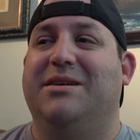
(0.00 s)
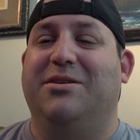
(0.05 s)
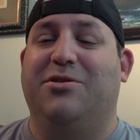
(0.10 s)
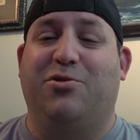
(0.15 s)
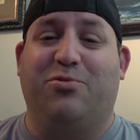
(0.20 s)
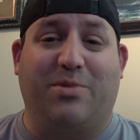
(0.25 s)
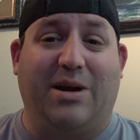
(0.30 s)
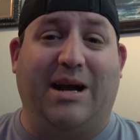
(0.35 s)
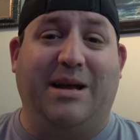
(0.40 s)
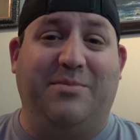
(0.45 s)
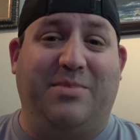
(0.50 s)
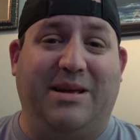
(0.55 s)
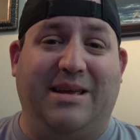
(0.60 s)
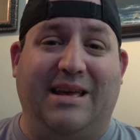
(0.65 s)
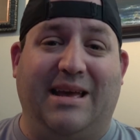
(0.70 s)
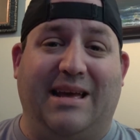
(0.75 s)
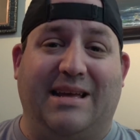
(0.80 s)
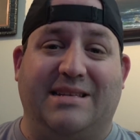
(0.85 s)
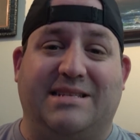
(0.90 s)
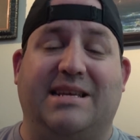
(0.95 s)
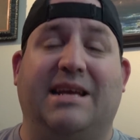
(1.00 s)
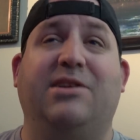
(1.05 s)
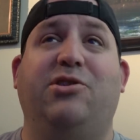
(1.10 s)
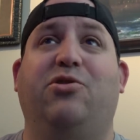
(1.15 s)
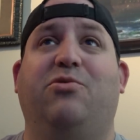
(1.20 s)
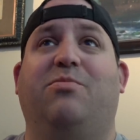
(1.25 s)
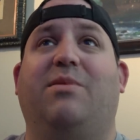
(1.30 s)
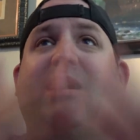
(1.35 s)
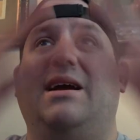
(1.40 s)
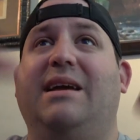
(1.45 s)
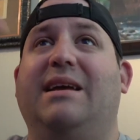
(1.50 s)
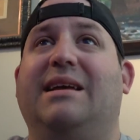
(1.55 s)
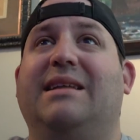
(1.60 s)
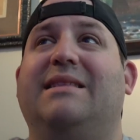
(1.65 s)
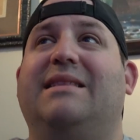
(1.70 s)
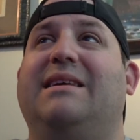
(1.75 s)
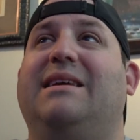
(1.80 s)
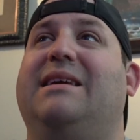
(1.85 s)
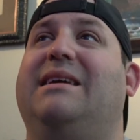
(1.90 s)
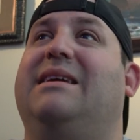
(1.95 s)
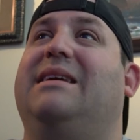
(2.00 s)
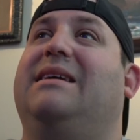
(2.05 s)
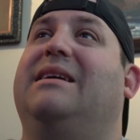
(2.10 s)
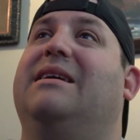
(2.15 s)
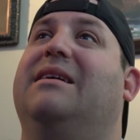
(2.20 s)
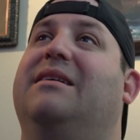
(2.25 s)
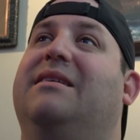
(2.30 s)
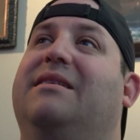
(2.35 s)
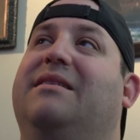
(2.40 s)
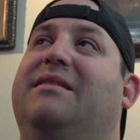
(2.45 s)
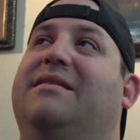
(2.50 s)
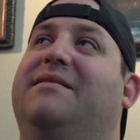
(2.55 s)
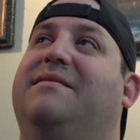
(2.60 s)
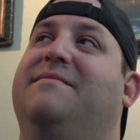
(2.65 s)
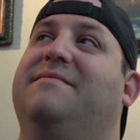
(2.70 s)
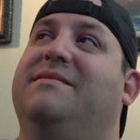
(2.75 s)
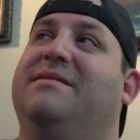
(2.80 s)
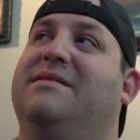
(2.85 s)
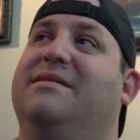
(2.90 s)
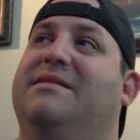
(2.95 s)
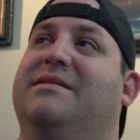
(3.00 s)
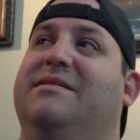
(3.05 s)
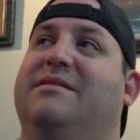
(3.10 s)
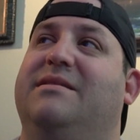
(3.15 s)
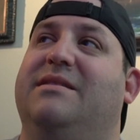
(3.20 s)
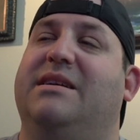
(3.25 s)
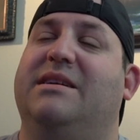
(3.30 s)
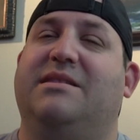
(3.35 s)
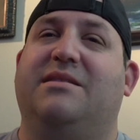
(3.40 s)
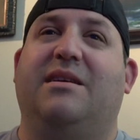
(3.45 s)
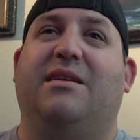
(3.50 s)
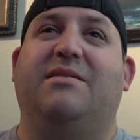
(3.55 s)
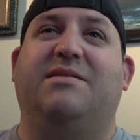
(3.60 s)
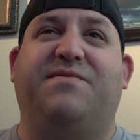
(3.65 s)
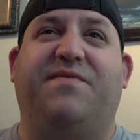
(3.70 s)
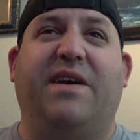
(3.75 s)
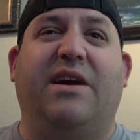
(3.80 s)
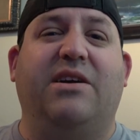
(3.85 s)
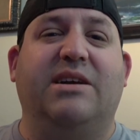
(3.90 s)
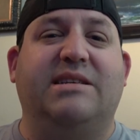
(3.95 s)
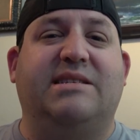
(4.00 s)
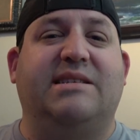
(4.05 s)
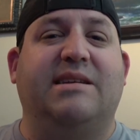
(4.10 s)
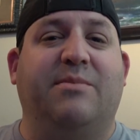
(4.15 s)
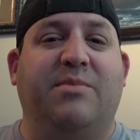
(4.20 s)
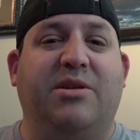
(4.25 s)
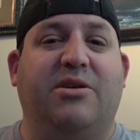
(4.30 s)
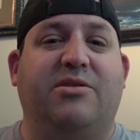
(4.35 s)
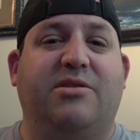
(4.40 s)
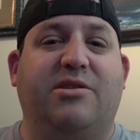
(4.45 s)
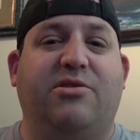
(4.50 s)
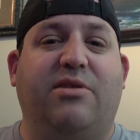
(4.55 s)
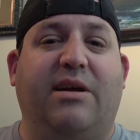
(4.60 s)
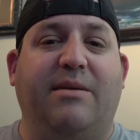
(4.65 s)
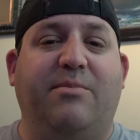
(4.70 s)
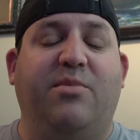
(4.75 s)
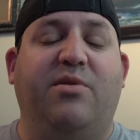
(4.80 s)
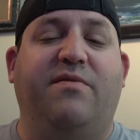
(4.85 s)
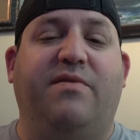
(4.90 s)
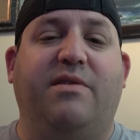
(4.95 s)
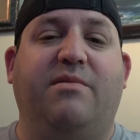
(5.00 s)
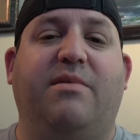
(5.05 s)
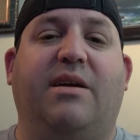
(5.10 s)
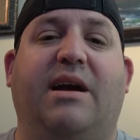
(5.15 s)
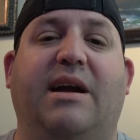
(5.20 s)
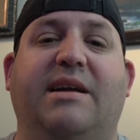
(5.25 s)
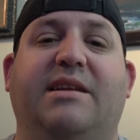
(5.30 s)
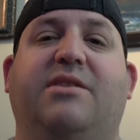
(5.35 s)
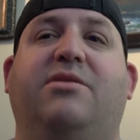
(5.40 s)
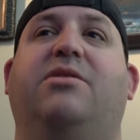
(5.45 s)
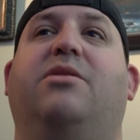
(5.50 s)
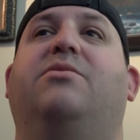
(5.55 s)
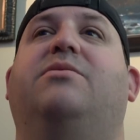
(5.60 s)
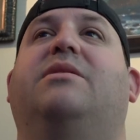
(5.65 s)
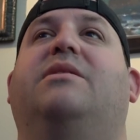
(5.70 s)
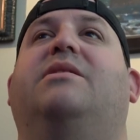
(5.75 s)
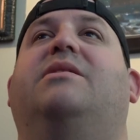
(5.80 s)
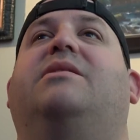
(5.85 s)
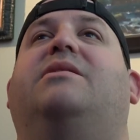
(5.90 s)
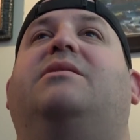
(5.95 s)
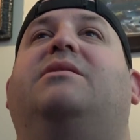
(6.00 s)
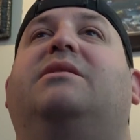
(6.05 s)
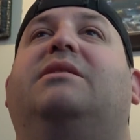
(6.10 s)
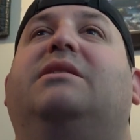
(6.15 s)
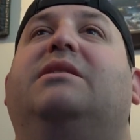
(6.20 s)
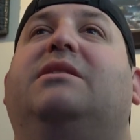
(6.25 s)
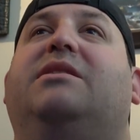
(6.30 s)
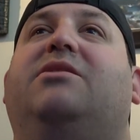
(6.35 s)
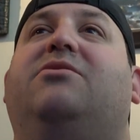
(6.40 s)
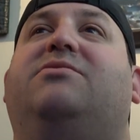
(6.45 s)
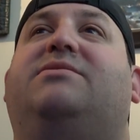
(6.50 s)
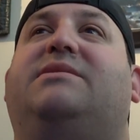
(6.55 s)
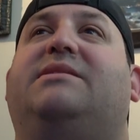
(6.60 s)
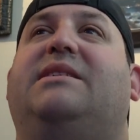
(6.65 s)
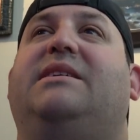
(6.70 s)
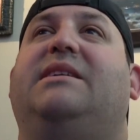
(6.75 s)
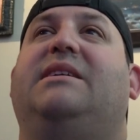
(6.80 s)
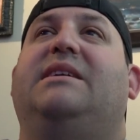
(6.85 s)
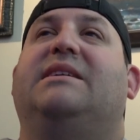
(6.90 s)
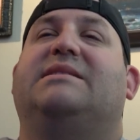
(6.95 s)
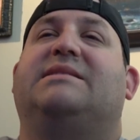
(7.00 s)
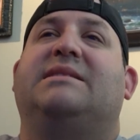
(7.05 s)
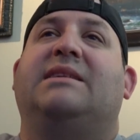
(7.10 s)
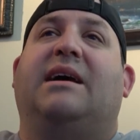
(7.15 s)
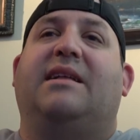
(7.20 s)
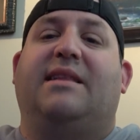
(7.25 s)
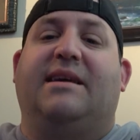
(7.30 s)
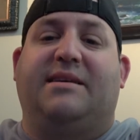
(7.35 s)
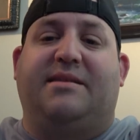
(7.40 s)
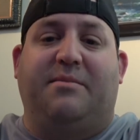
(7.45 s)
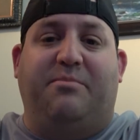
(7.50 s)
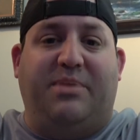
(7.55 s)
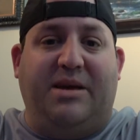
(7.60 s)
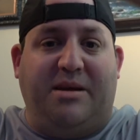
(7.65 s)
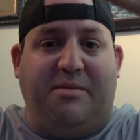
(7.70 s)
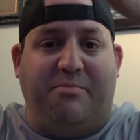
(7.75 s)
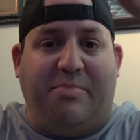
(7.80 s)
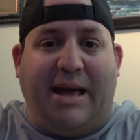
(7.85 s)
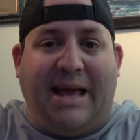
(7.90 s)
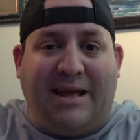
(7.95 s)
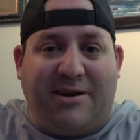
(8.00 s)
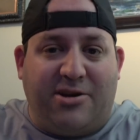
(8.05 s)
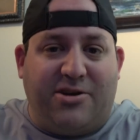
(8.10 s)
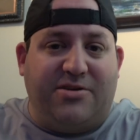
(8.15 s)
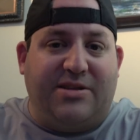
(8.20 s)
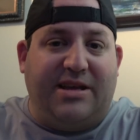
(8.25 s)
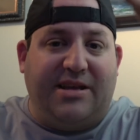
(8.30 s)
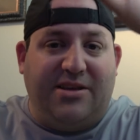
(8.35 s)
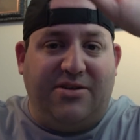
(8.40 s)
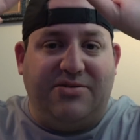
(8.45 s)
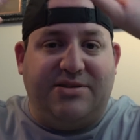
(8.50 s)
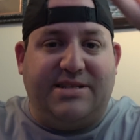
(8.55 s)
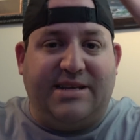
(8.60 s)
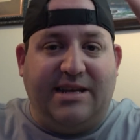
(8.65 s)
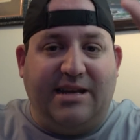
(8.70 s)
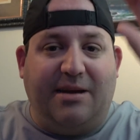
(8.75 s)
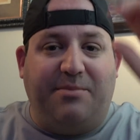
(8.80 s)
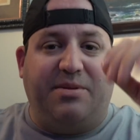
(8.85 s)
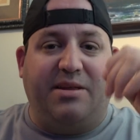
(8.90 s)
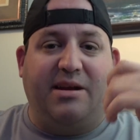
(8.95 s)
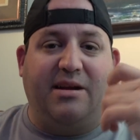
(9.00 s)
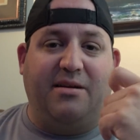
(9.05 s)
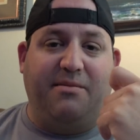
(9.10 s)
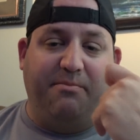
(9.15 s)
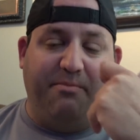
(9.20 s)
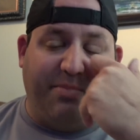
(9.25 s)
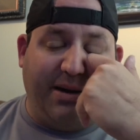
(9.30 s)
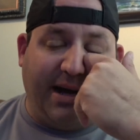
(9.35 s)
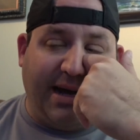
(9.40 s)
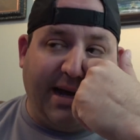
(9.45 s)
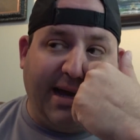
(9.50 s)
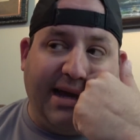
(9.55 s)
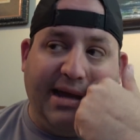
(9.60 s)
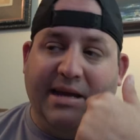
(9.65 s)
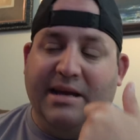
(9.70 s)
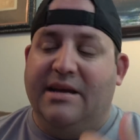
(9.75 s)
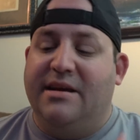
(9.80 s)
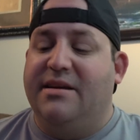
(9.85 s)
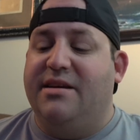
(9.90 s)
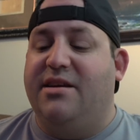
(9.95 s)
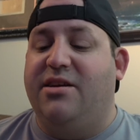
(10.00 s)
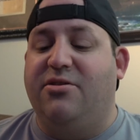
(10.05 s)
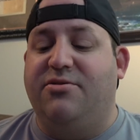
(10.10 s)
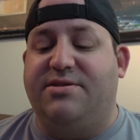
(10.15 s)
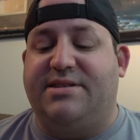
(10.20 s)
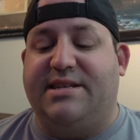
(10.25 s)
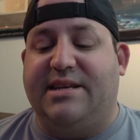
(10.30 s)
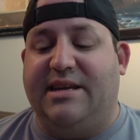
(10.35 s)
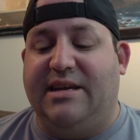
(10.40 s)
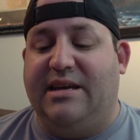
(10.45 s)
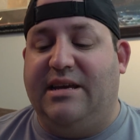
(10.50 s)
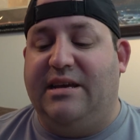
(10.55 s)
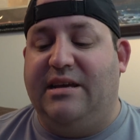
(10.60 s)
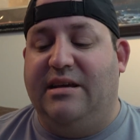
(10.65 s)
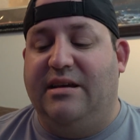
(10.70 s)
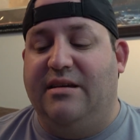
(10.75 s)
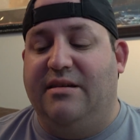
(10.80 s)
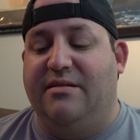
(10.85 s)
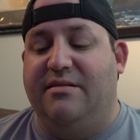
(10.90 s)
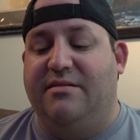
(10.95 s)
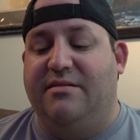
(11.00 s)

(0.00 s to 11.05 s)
the ride begins. And you're right in the, it's very similar to Great Movie Ride. You know, you see, it's not like the big banner that you see up there, but you see,